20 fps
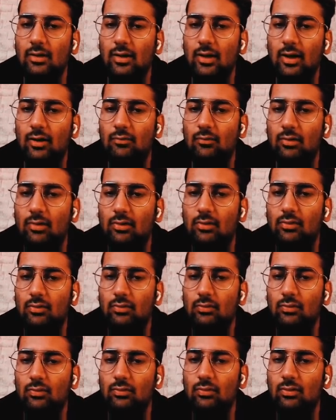equals
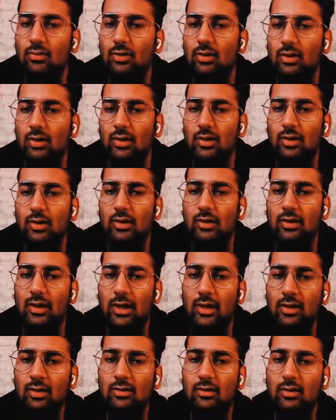to
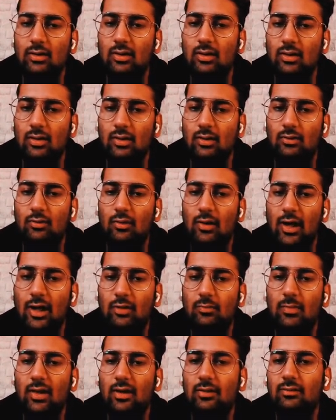9. So at max